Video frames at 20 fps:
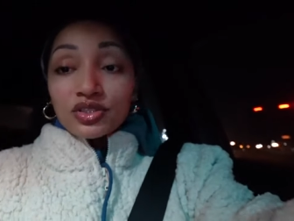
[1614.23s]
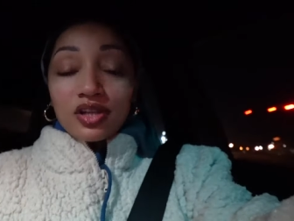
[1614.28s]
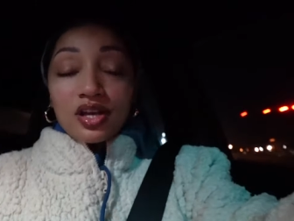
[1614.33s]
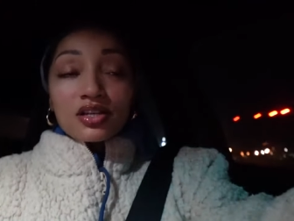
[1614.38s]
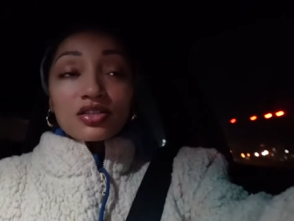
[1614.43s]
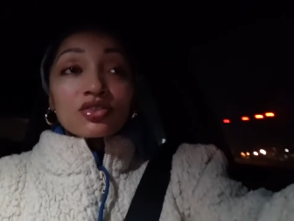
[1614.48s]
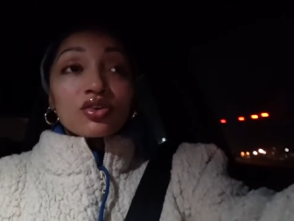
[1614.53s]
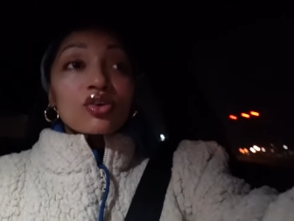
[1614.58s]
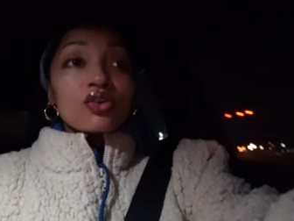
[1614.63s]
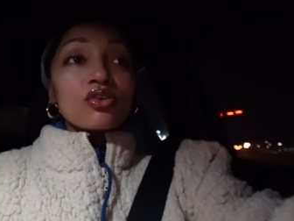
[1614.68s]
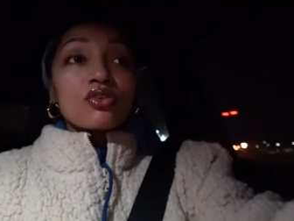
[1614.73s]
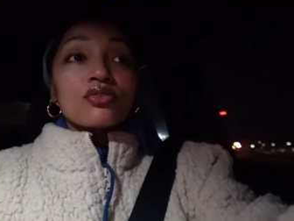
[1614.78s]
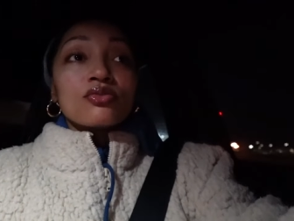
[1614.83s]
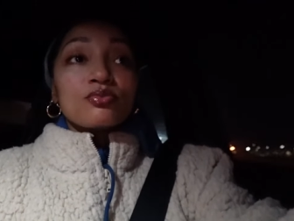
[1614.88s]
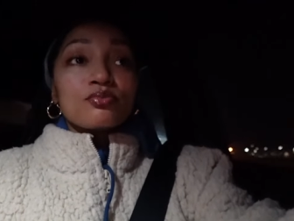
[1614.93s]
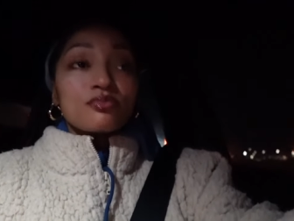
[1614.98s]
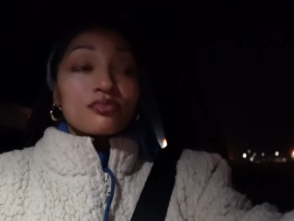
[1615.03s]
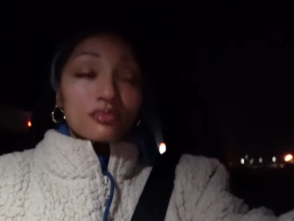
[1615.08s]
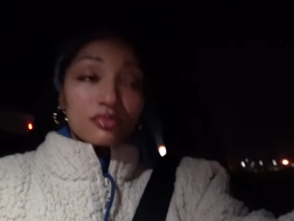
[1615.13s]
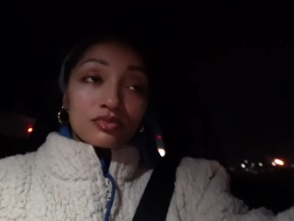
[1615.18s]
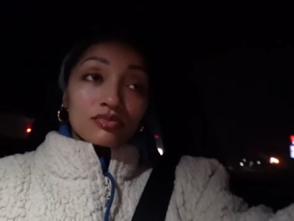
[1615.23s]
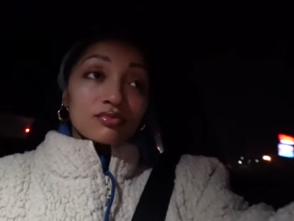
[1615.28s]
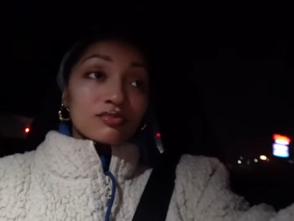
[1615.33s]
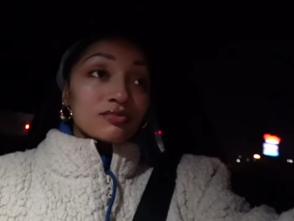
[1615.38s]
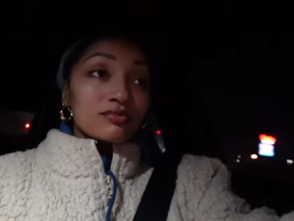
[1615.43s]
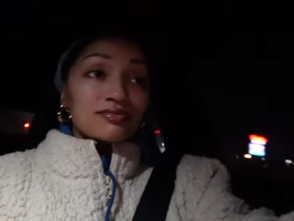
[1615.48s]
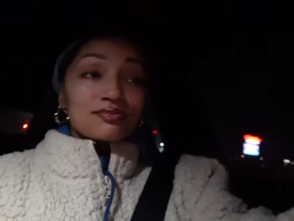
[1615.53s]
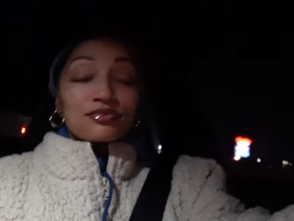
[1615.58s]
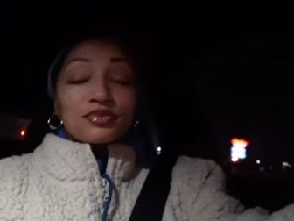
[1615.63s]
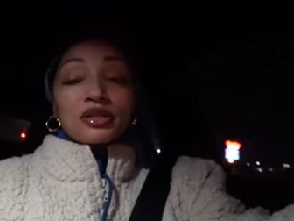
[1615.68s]
That's all
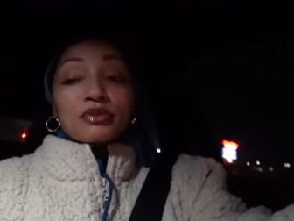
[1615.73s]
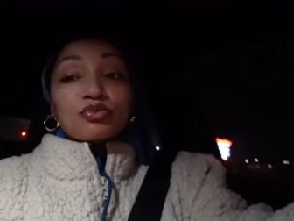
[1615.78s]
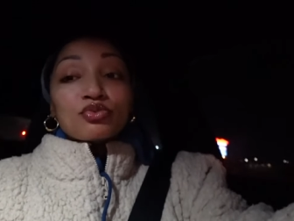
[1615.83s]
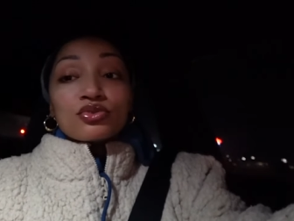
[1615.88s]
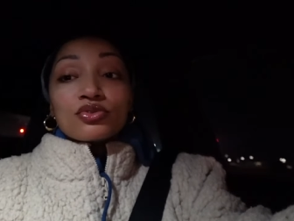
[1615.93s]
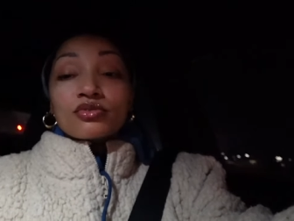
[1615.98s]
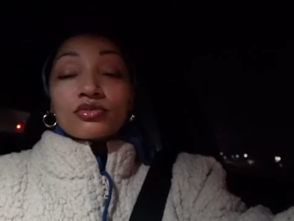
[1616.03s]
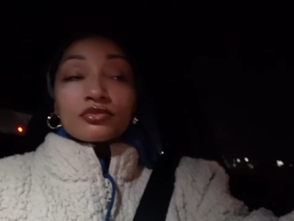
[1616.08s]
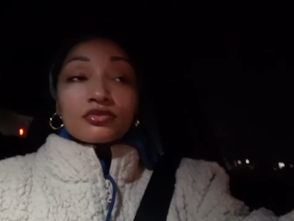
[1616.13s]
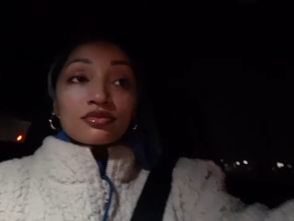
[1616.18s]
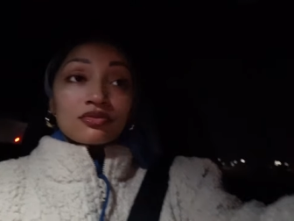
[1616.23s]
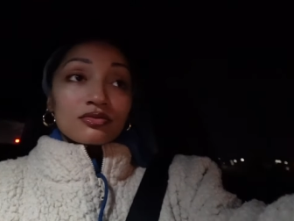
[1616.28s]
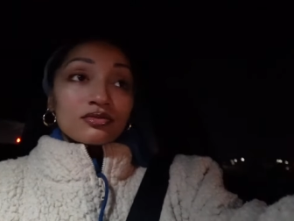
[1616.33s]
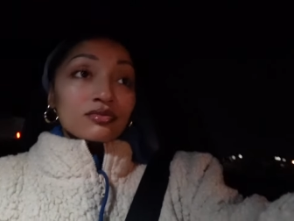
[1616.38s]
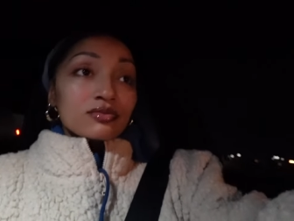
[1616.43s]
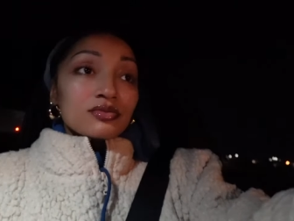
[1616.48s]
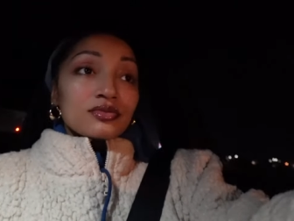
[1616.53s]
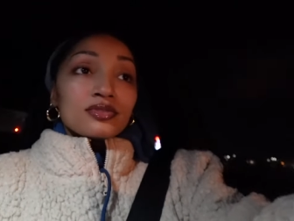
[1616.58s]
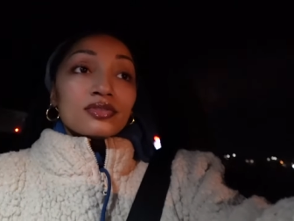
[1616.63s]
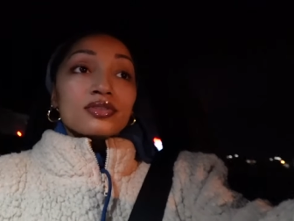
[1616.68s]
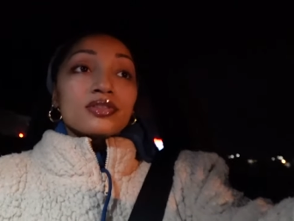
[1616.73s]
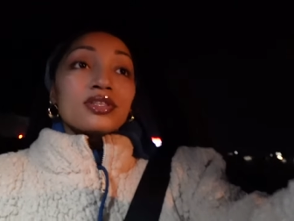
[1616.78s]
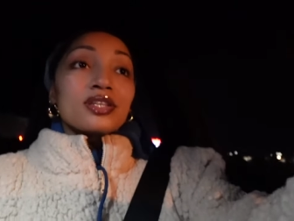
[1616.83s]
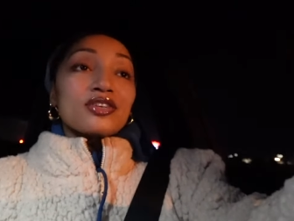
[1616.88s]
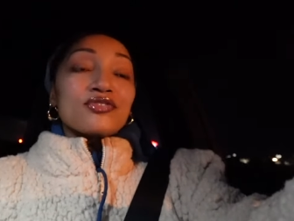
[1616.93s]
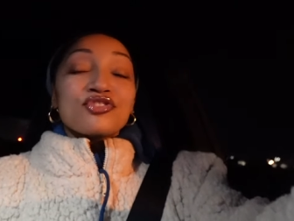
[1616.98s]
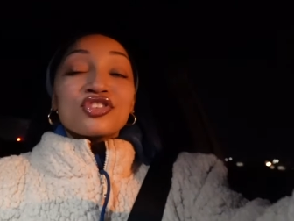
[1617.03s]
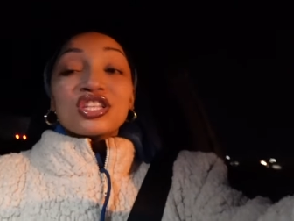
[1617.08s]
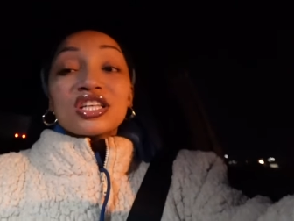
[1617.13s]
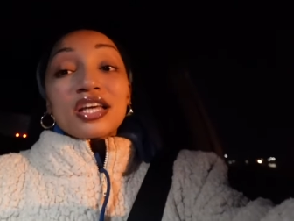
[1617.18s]
people
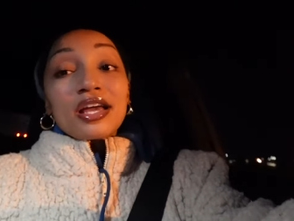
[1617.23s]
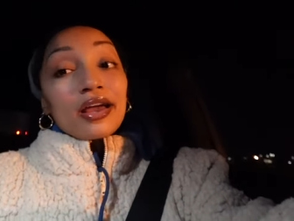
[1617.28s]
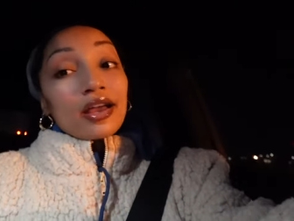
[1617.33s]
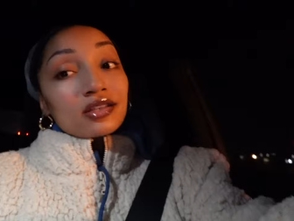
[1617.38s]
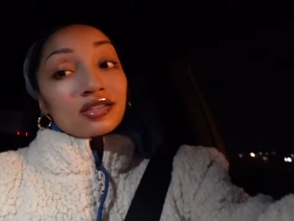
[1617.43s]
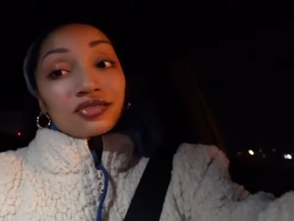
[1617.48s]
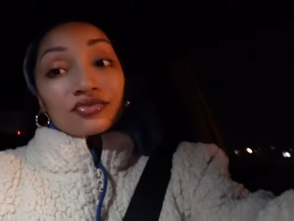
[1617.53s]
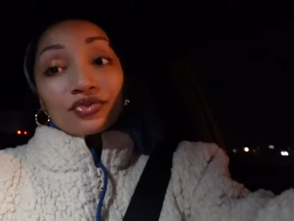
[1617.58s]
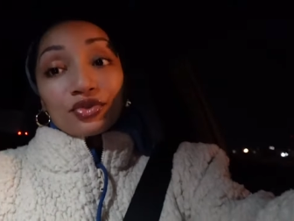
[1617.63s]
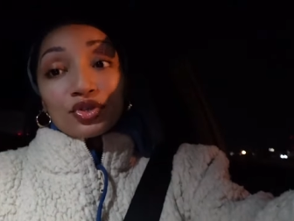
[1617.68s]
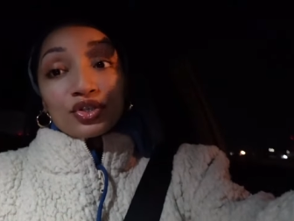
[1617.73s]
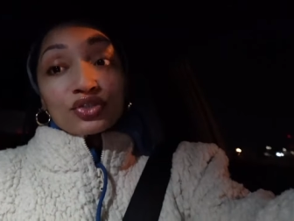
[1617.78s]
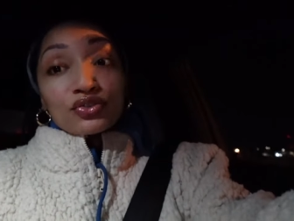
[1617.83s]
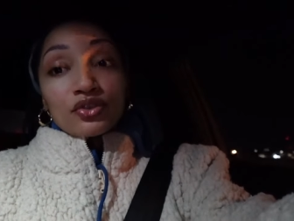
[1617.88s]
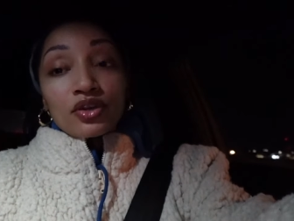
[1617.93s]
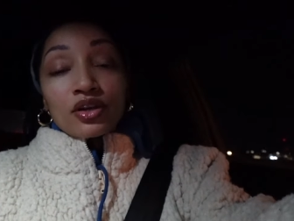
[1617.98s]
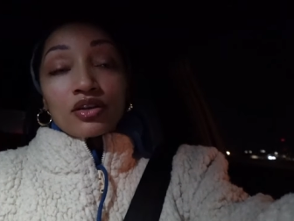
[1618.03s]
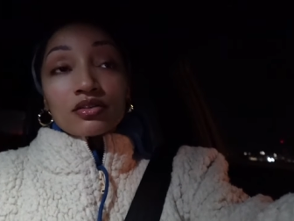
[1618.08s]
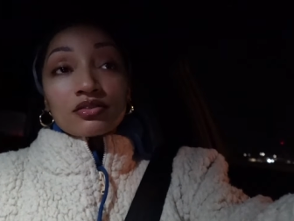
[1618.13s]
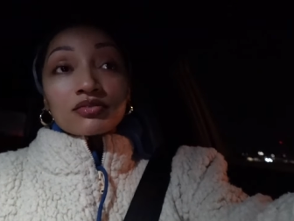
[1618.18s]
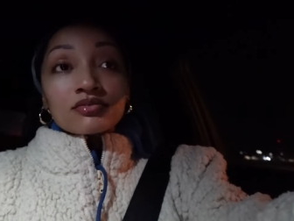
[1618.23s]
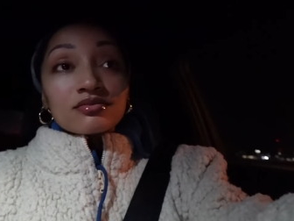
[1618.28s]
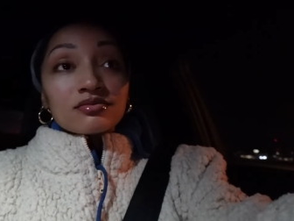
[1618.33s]
can really ask for, you know?